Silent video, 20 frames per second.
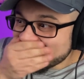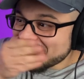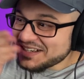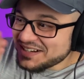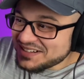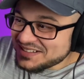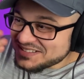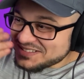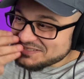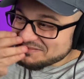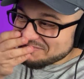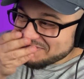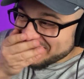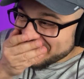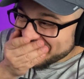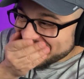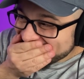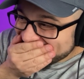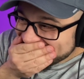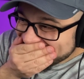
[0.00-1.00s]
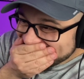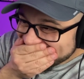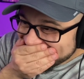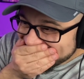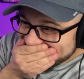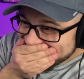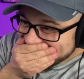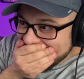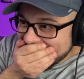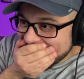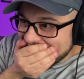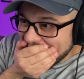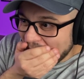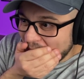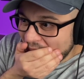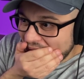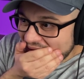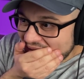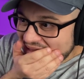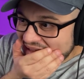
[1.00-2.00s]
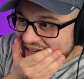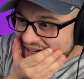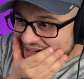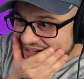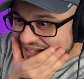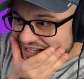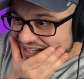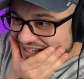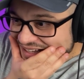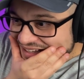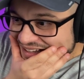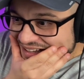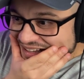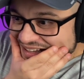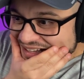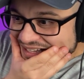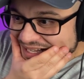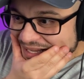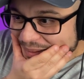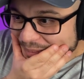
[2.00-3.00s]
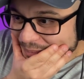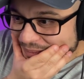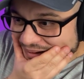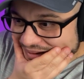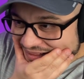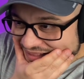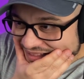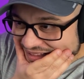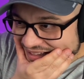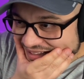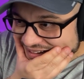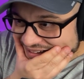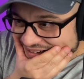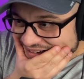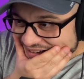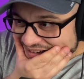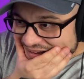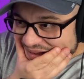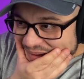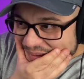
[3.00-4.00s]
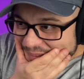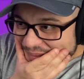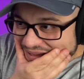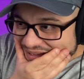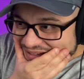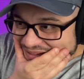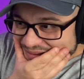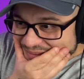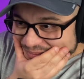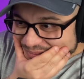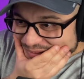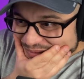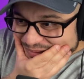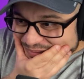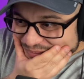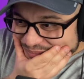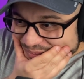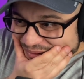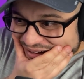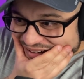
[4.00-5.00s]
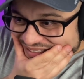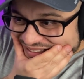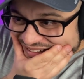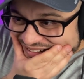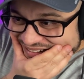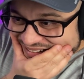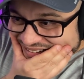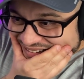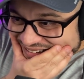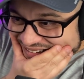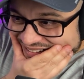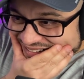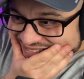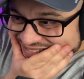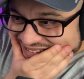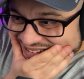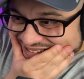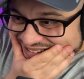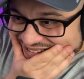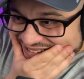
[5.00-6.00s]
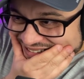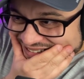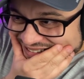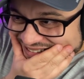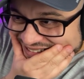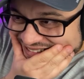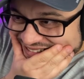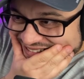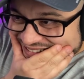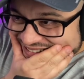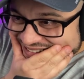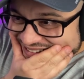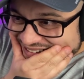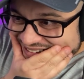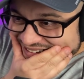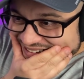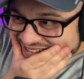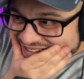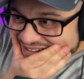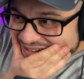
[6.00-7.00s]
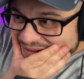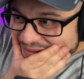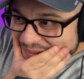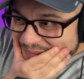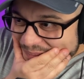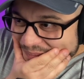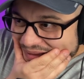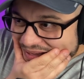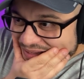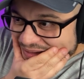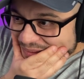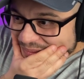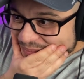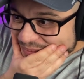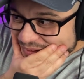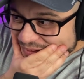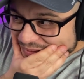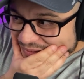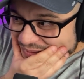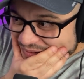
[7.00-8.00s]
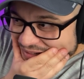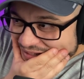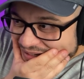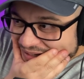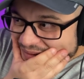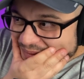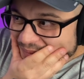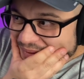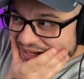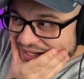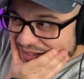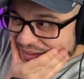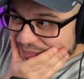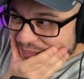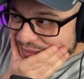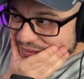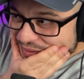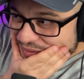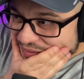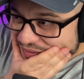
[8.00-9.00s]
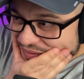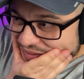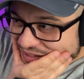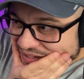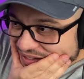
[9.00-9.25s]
You're smiling. Come on, then. Come on, then. Make a move, brother. Go on, dude. Make a move. Make a move.